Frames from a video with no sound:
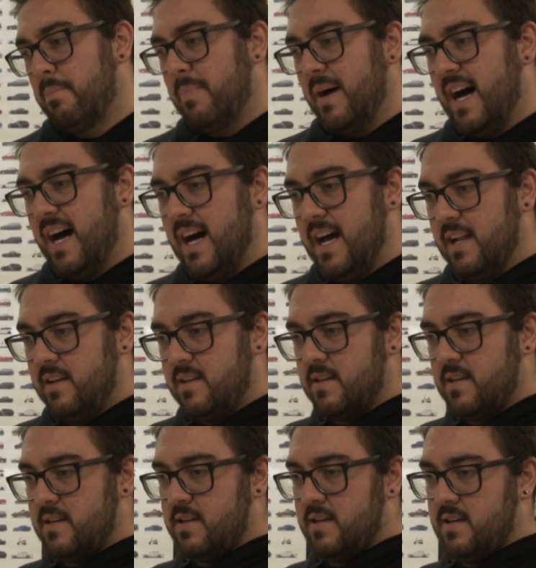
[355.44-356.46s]
But
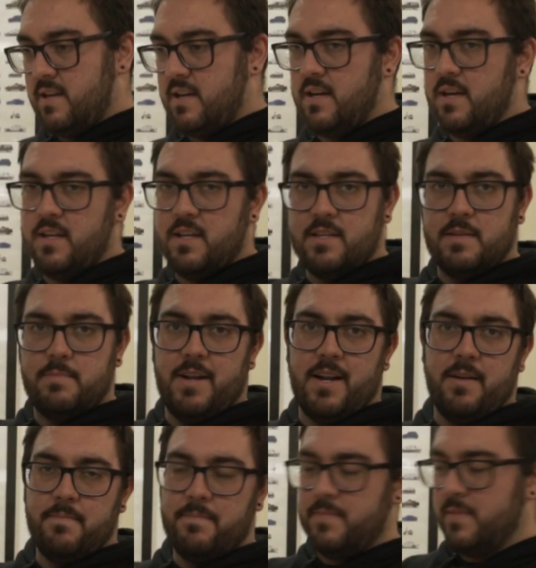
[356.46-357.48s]
this is better.
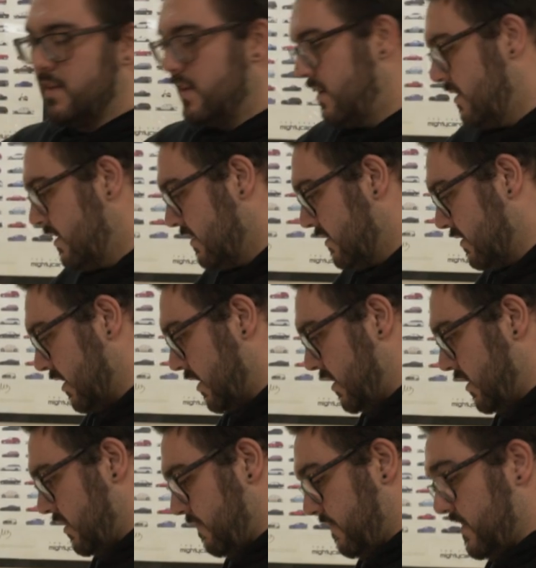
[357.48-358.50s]

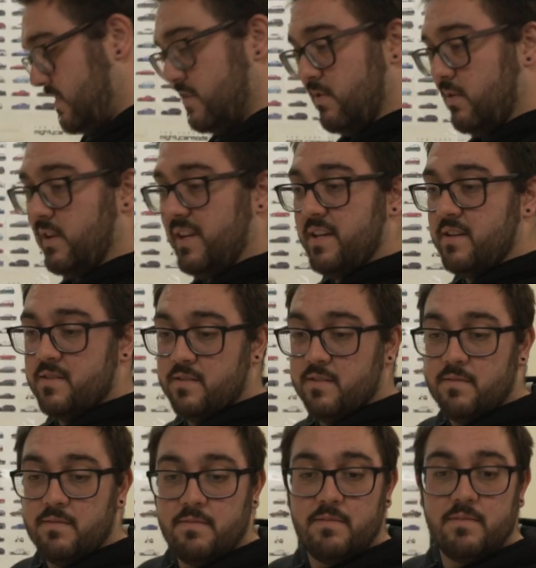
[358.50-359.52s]
So this is all it is.
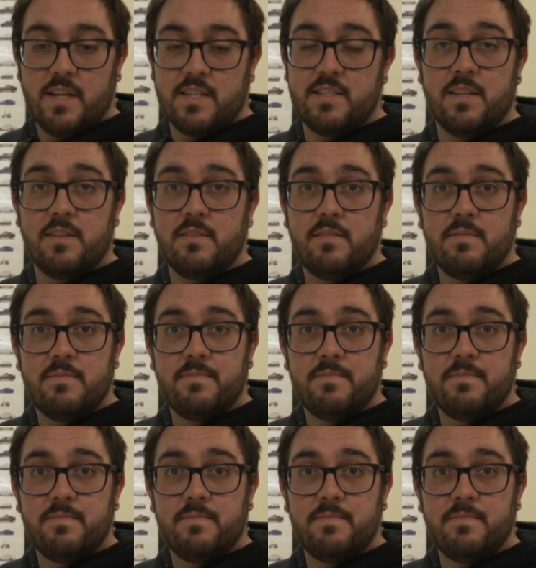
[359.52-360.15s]
That's it.